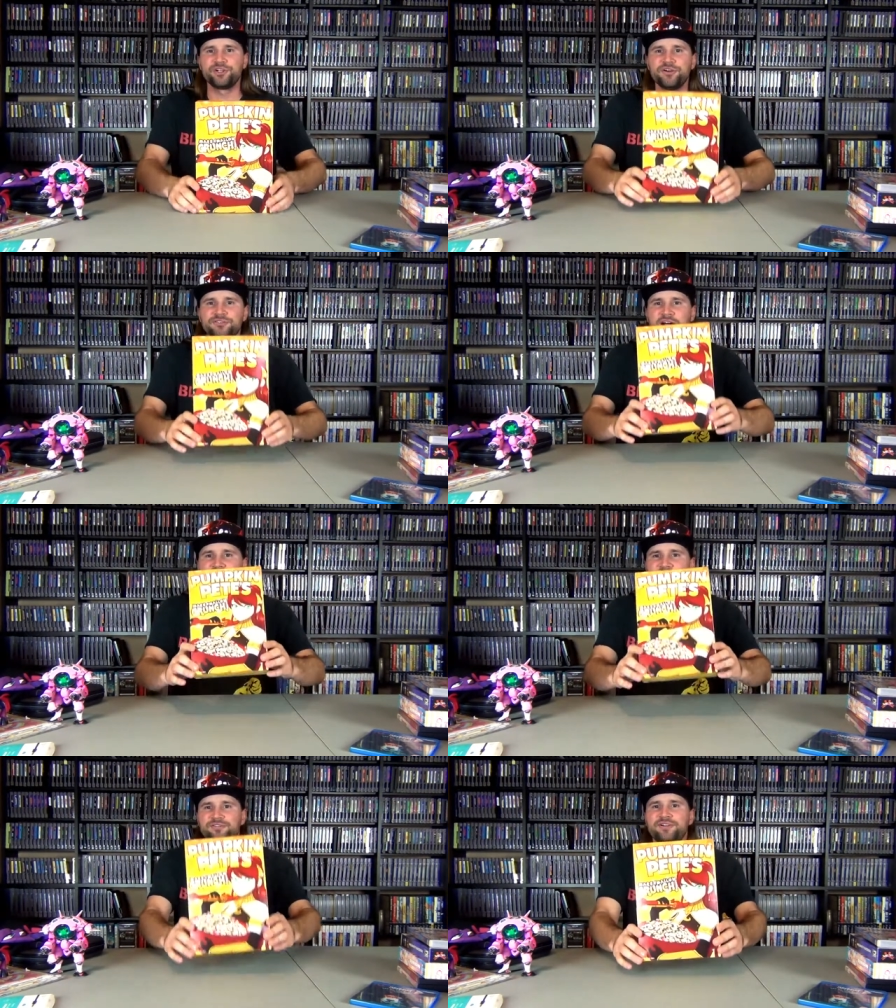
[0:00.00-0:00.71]

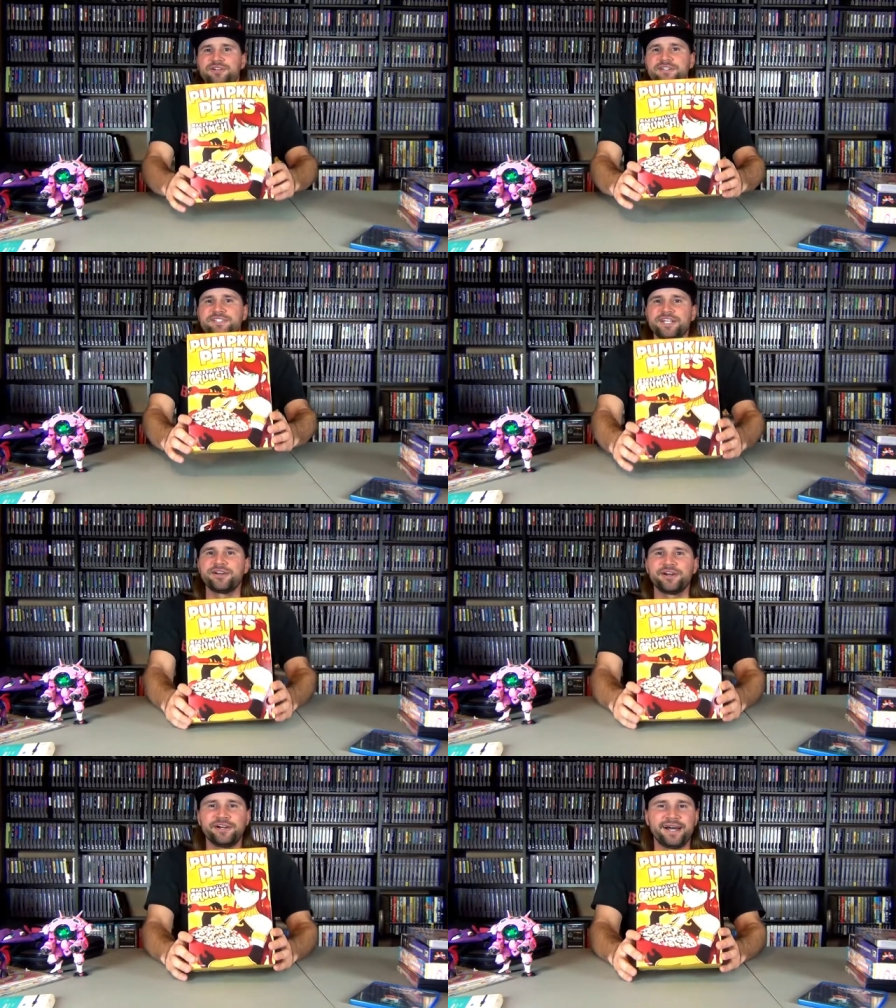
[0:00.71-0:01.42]
$12 for a
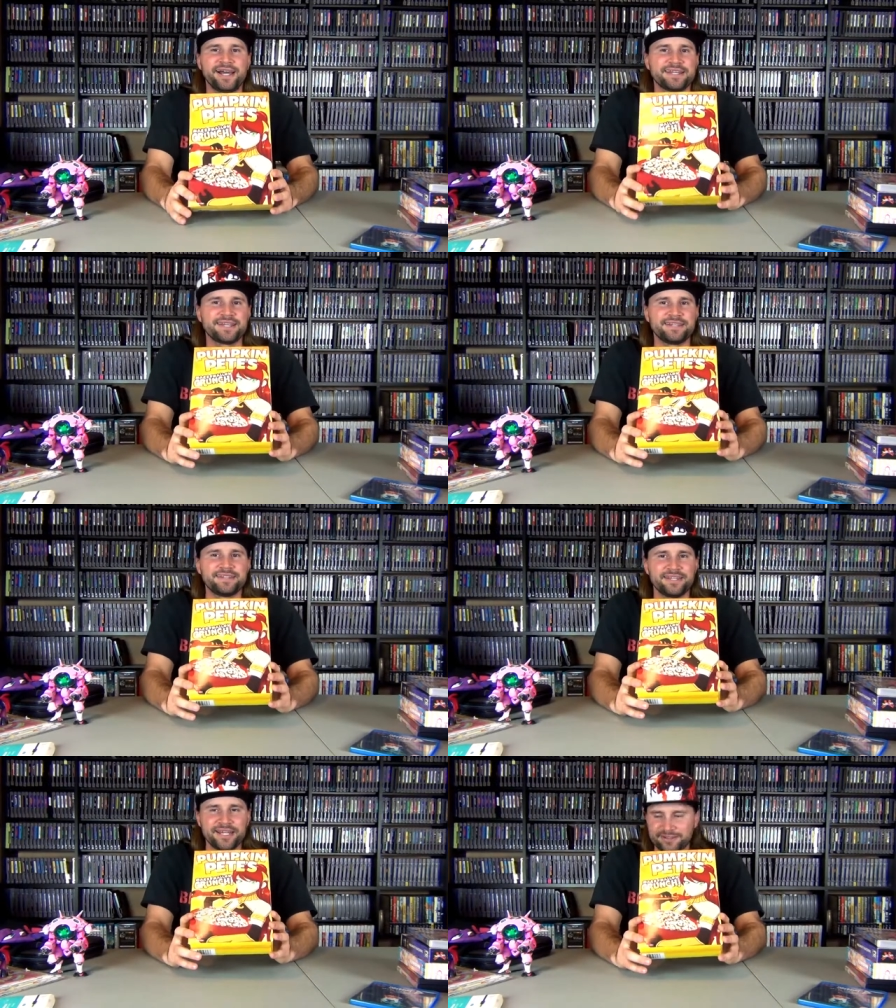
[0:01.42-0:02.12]
cereal I
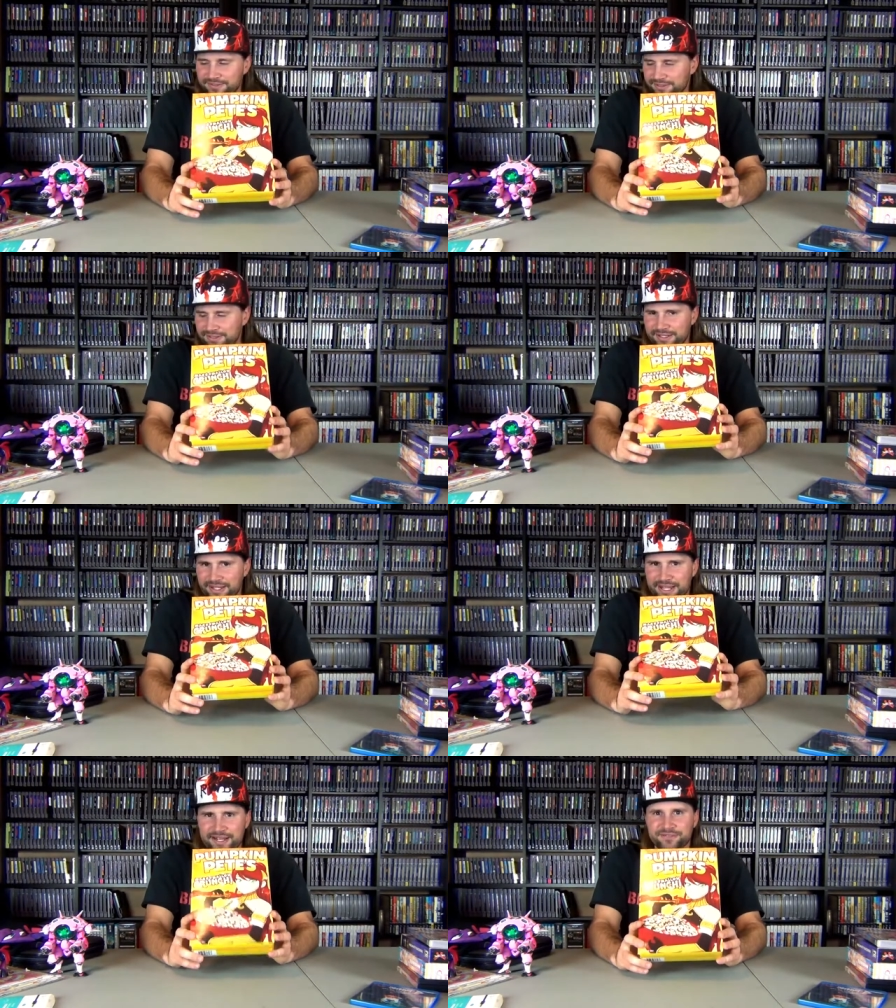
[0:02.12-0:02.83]
did never
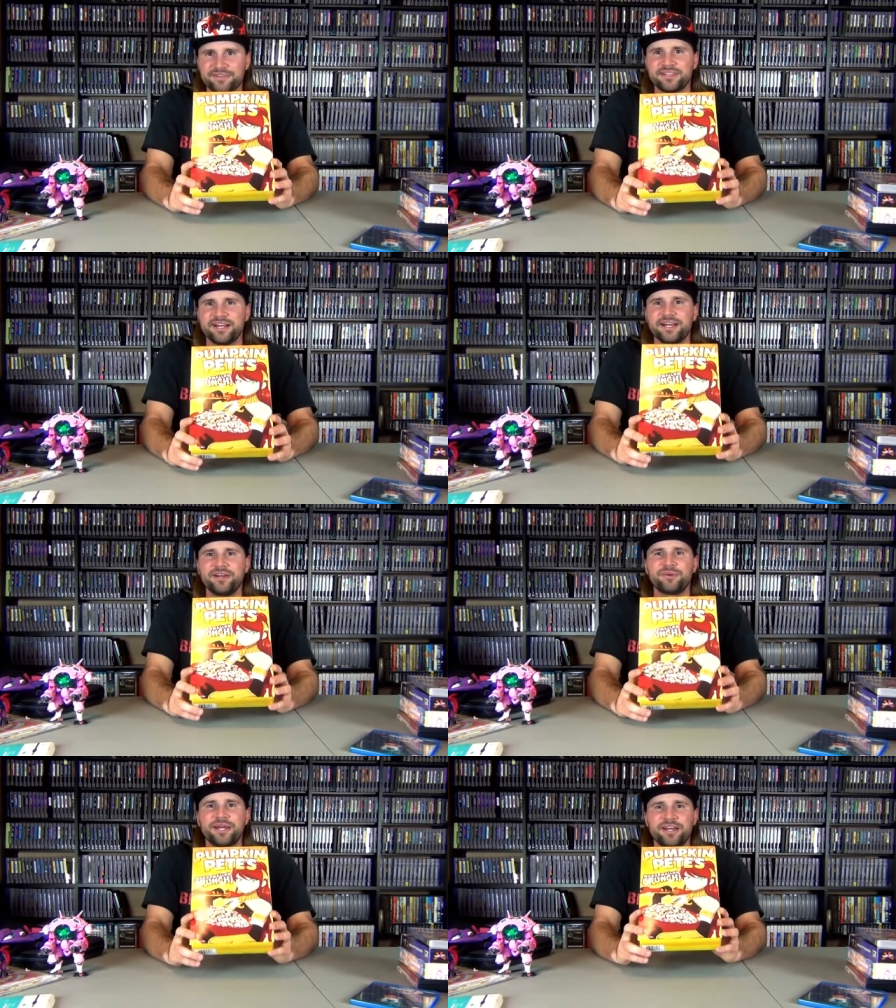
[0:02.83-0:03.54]
ever
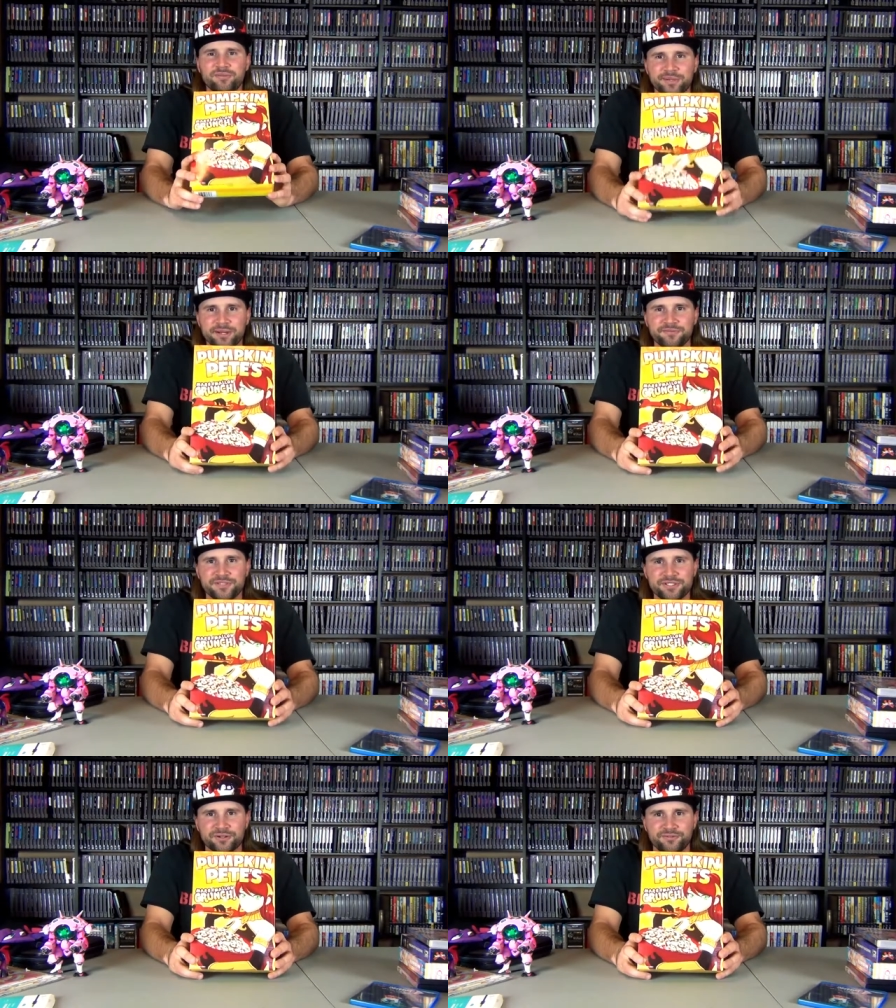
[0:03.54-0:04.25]
thought it would ever
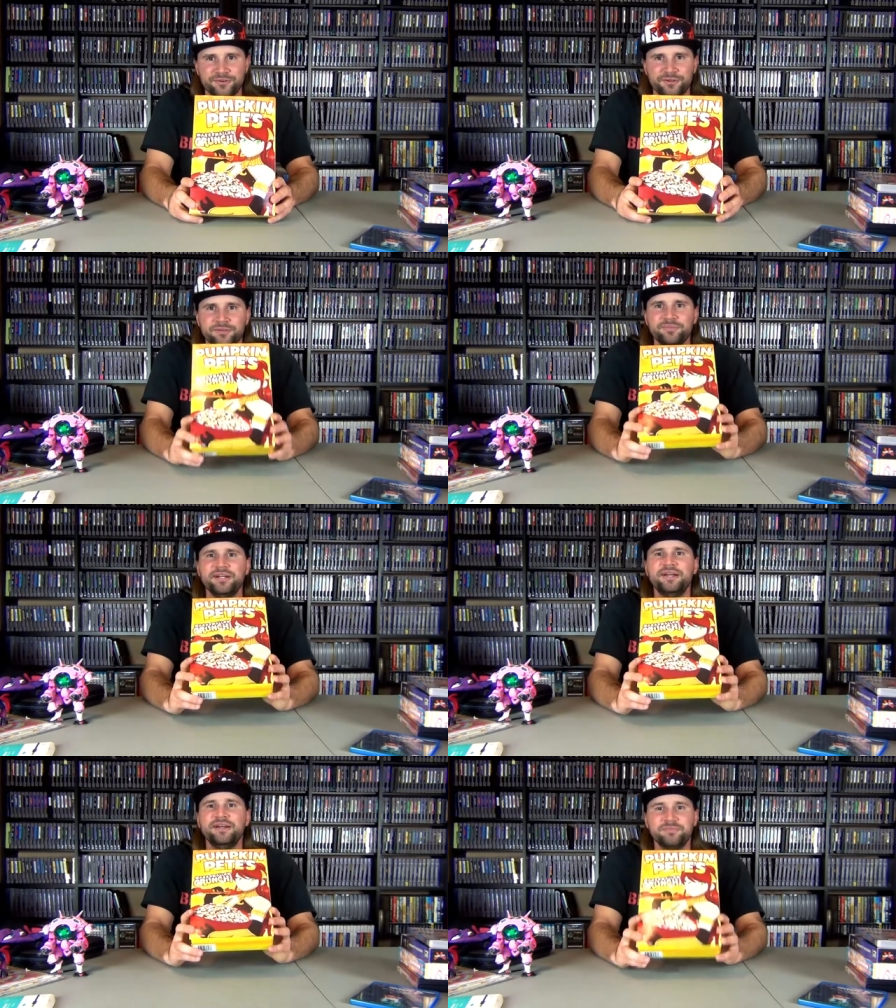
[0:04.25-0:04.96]
become physical
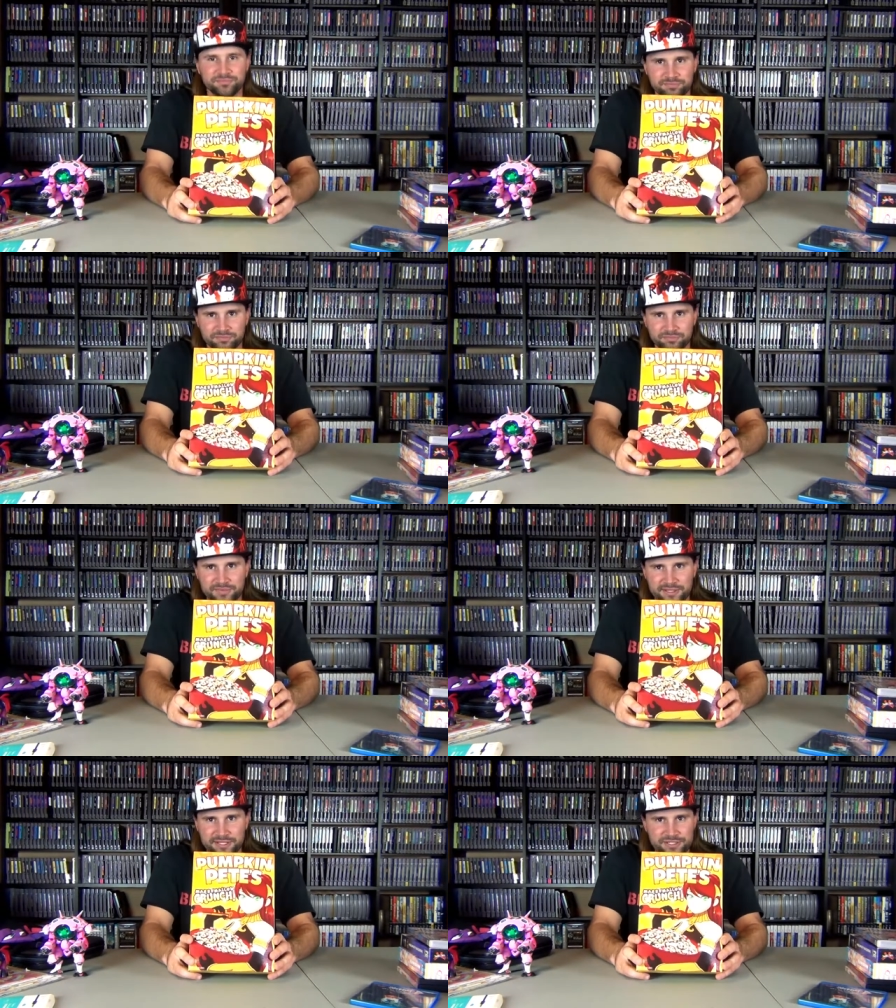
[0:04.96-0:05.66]
form.
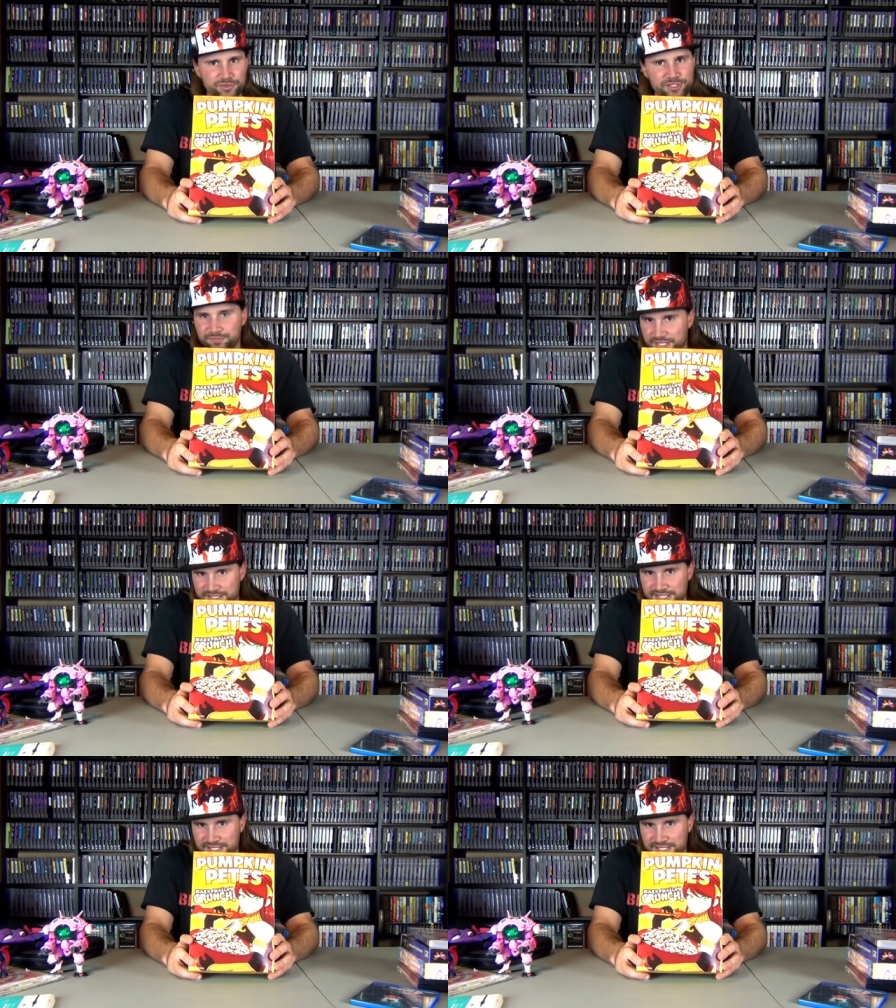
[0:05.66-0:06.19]
This was a